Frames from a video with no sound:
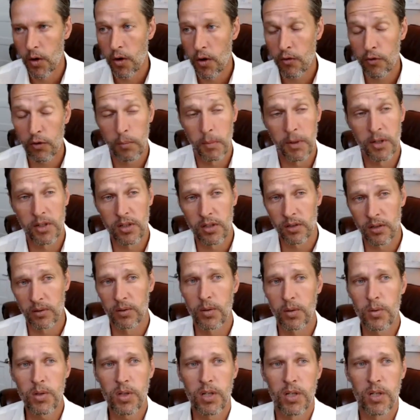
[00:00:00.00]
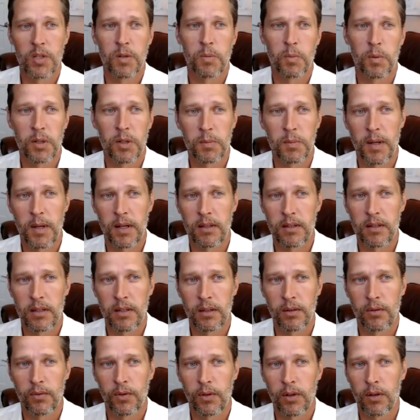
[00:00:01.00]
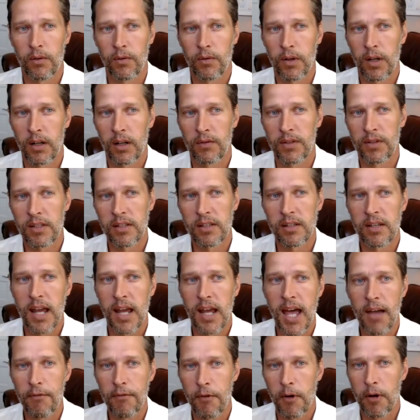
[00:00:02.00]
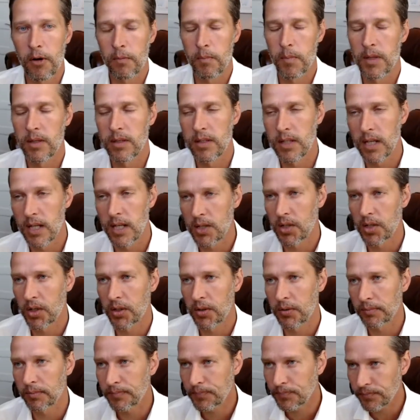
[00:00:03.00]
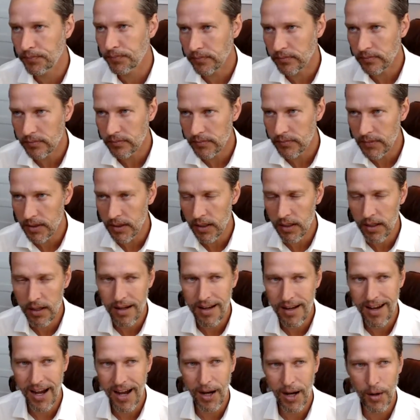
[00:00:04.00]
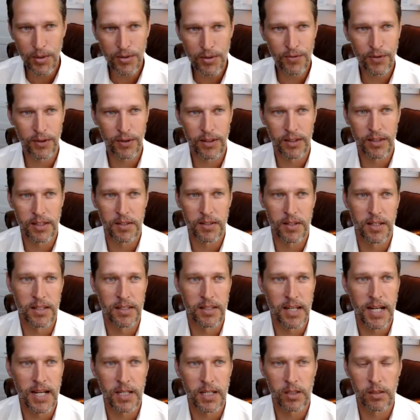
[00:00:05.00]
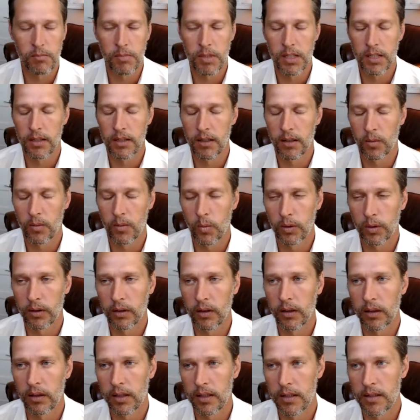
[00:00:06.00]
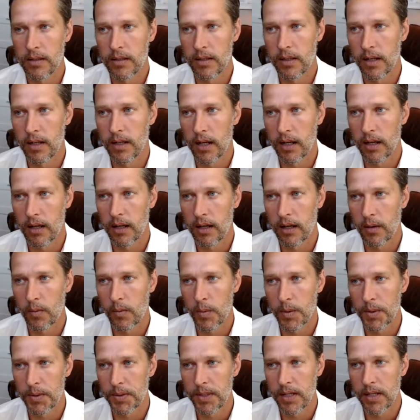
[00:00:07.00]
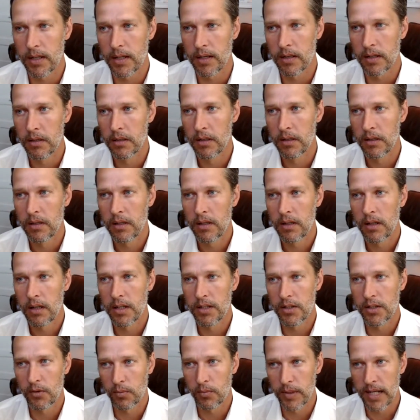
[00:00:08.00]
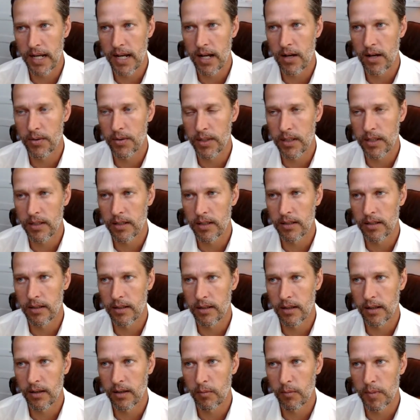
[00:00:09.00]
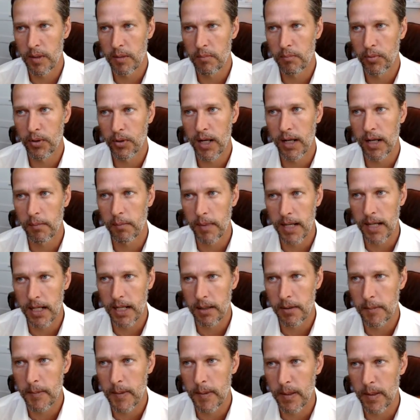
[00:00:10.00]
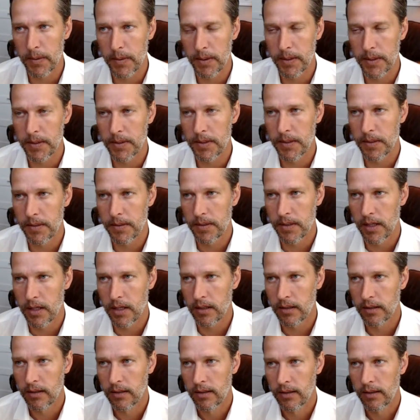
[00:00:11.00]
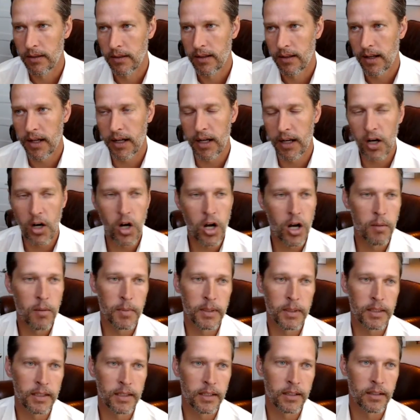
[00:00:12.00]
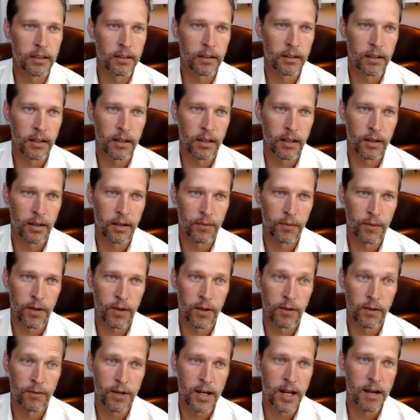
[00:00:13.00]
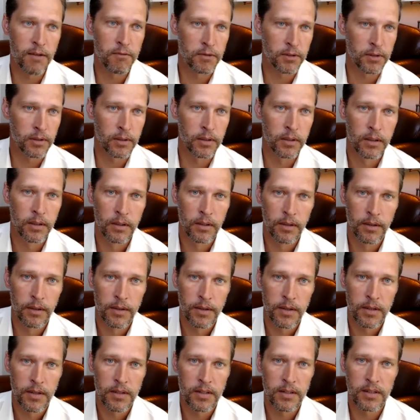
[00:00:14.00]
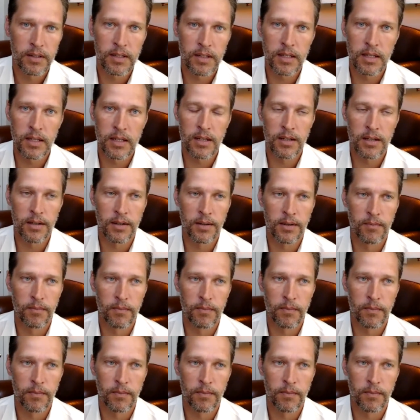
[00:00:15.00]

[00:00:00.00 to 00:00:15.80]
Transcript: From a solutions perspective of kind of staff augmentation, I always feel like this gets asked to me. And one of the things that I will say is a reality, and I'll be pragmatic about this, is that I commonly, if never, see